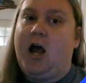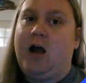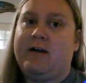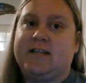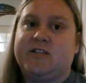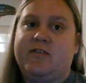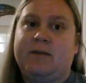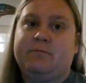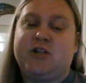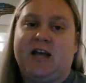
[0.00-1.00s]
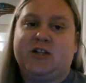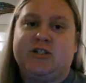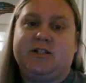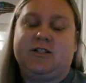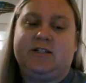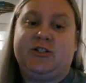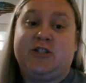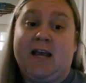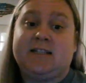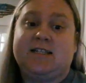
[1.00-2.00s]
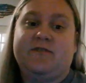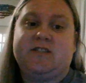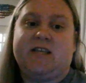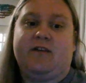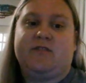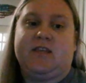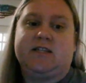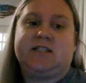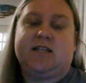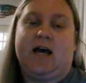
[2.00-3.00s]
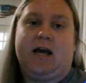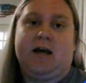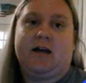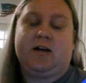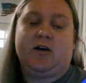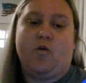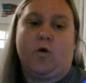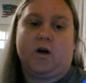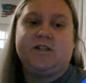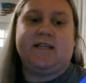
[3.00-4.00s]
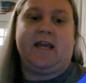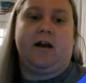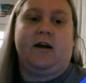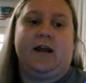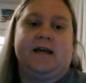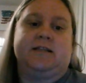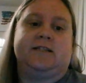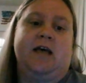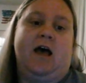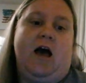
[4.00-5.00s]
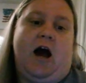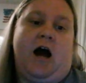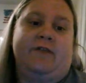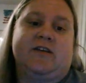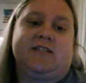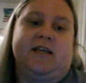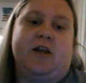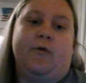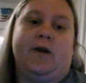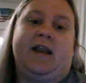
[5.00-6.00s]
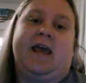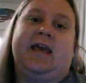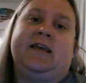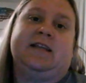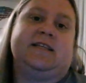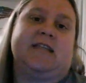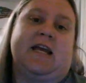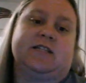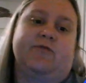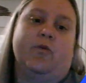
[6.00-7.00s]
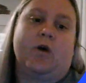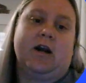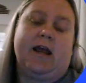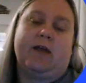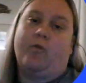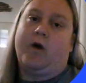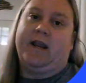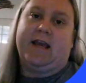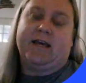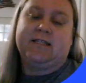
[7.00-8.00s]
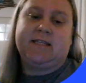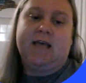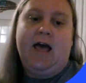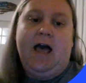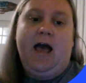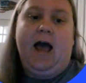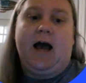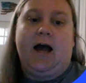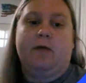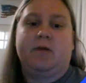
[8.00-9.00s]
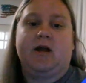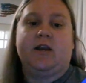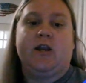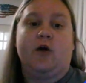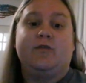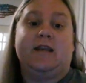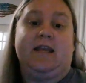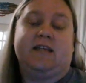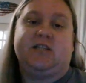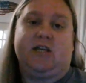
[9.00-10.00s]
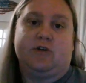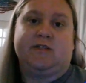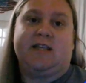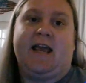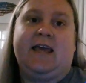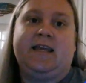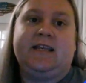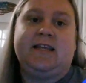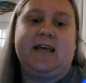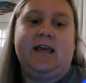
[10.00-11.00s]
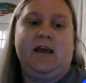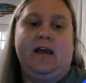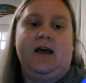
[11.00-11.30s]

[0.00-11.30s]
All right, so the objectives of this course here is obviously know what an AED stands for and what it is, know the need to use an AED,